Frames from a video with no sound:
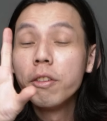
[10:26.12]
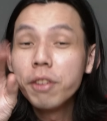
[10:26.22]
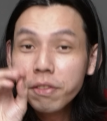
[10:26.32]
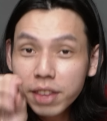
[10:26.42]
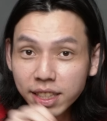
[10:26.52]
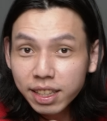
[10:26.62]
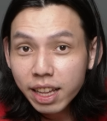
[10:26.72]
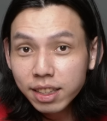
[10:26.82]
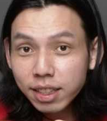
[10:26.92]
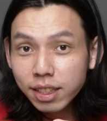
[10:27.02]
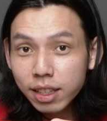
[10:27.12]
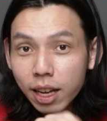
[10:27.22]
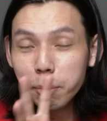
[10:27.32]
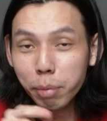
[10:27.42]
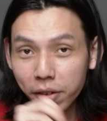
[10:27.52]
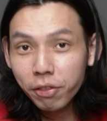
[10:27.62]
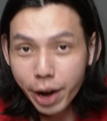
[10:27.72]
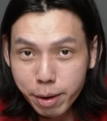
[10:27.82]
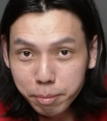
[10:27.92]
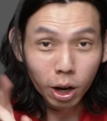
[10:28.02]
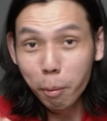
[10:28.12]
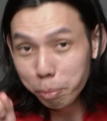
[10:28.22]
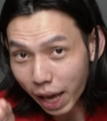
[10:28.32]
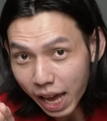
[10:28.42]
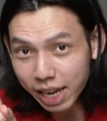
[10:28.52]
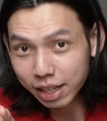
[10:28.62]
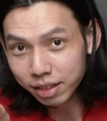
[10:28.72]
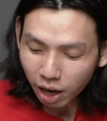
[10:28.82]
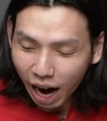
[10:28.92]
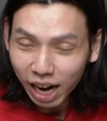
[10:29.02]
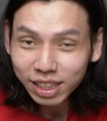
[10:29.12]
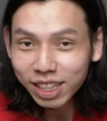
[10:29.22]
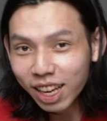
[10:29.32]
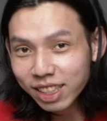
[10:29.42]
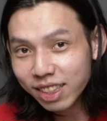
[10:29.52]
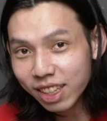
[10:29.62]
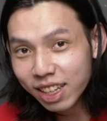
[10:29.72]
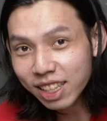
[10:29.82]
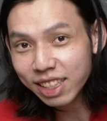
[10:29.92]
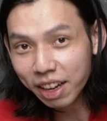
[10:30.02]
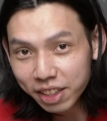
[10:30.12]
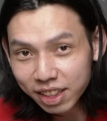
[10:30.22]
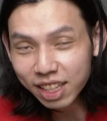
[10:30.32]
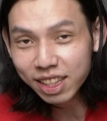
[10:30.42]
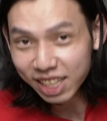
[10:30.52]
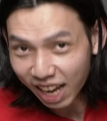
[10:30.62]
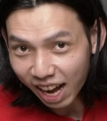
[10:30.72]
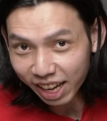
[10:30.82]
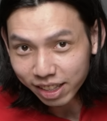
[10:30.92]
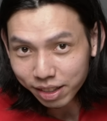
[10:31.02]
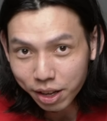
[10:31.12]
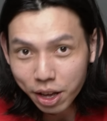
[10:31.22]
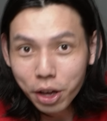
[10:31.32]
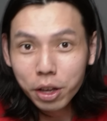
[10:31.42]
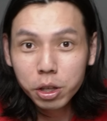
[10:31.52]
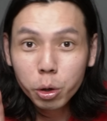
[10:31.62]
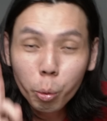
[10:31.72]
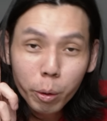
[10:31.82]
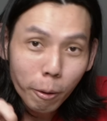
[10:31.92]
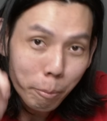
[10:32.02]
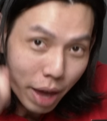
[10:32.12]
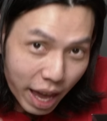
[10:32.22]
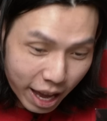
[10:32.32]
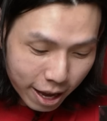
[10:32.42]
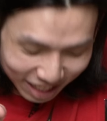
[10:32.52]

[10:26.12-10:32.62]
50 cents per frame. Compared to the RTX 3070 Ti, you will pay